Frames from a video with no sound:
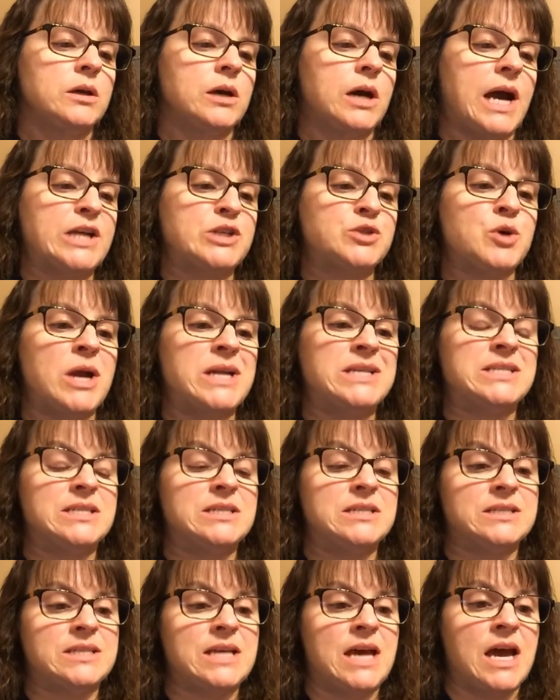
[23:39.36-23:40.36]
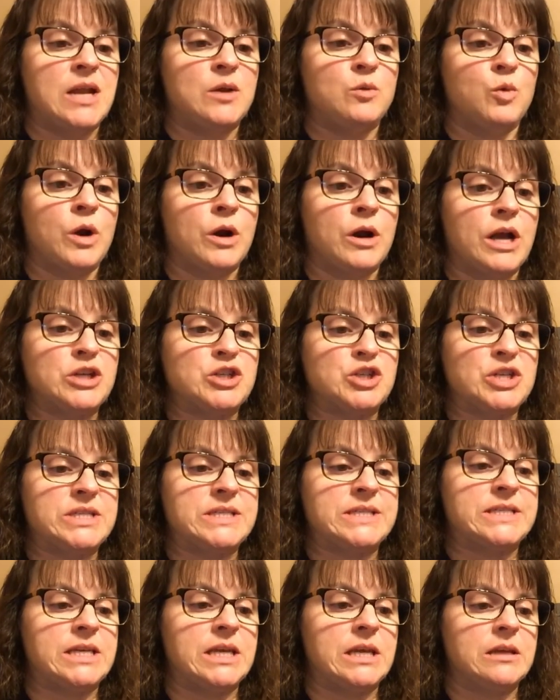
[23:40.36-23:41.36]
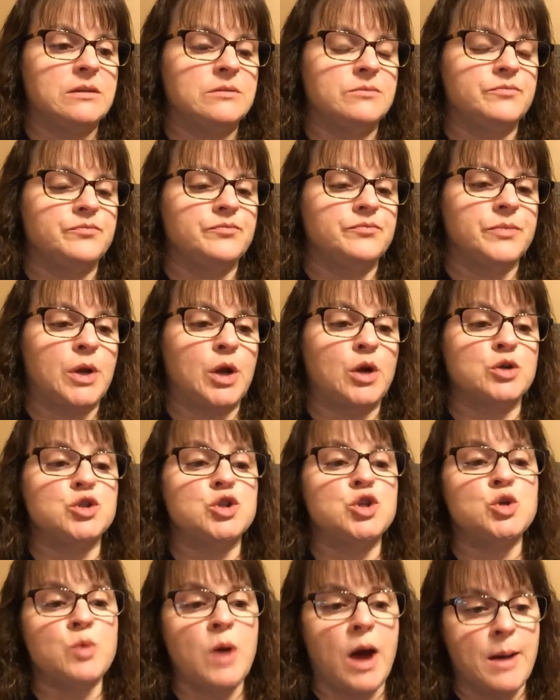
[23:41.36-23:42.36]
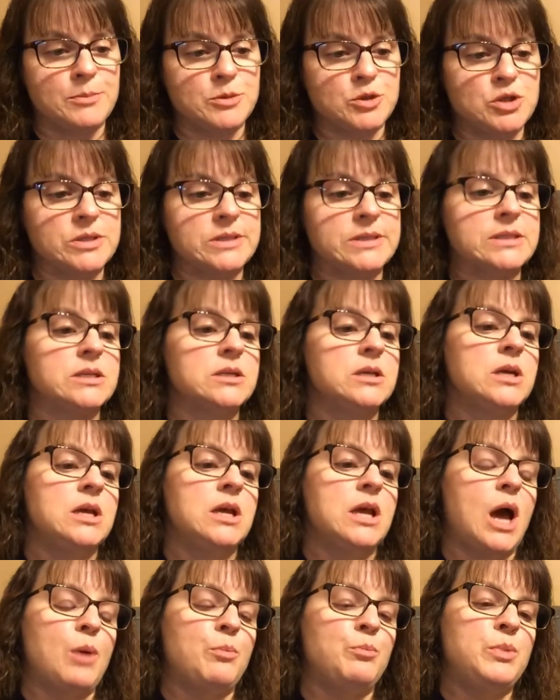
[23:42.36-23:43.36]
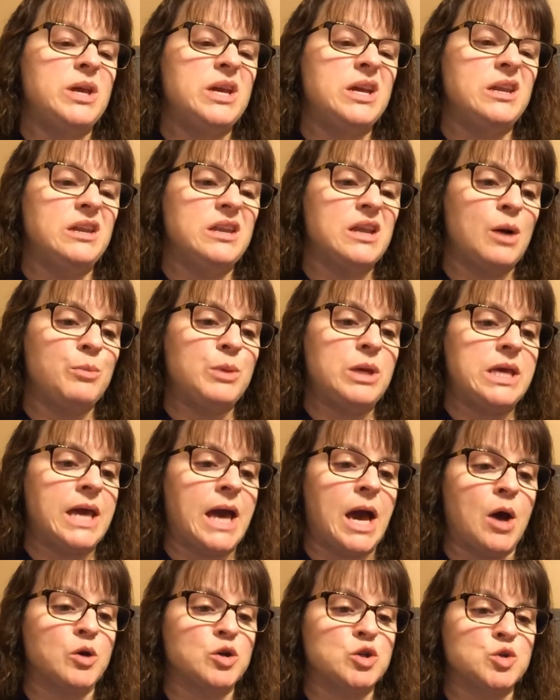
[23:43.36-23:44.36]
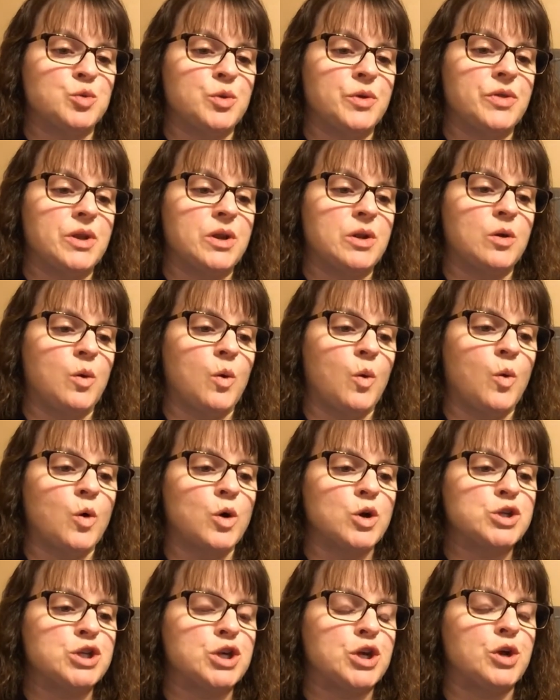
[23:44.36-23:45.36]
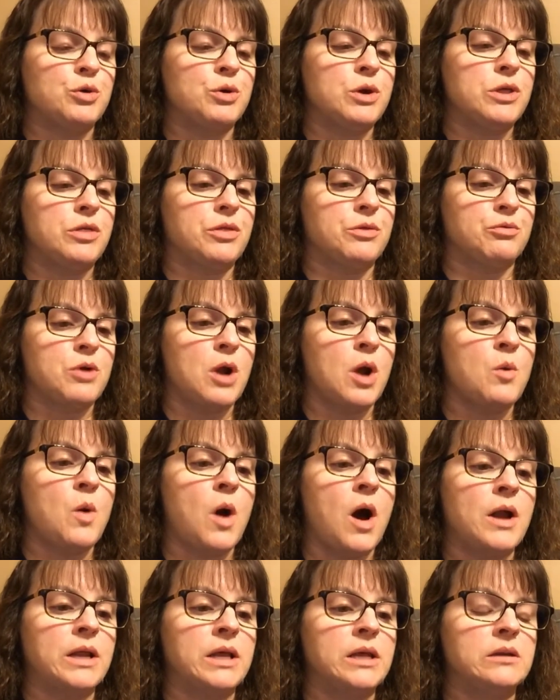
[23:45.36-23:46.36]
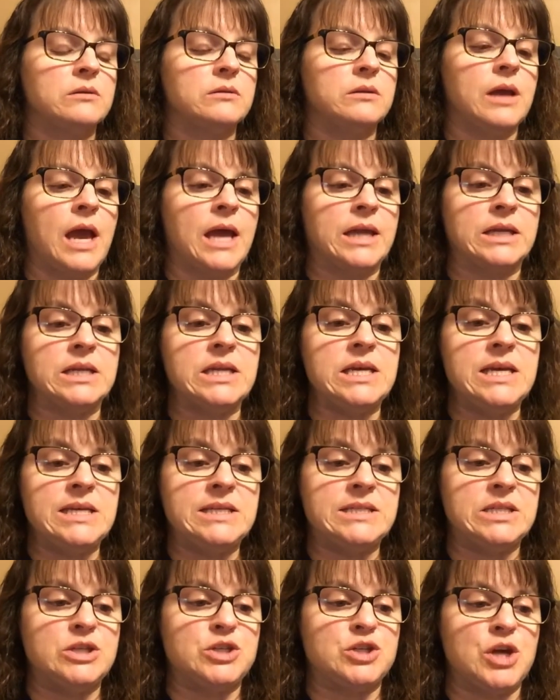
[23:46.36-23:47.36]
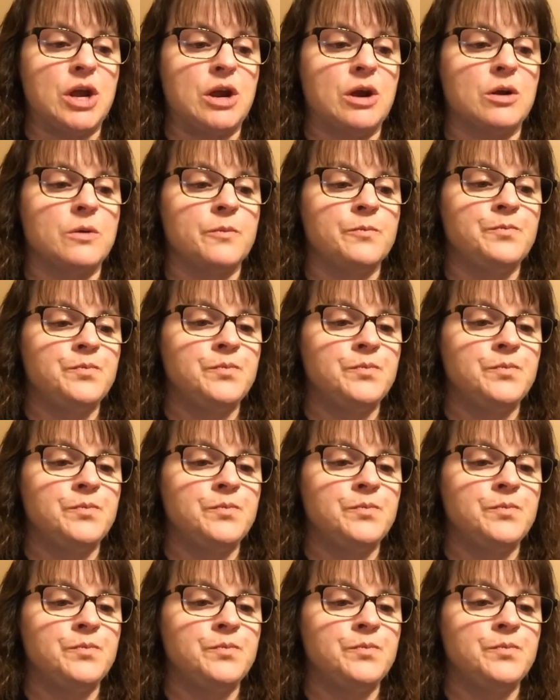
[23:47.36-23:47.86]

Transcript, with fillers: I tried to decide where I should sit. There are two options a big nubby couch with an orange and green throw on it, and an easy chair.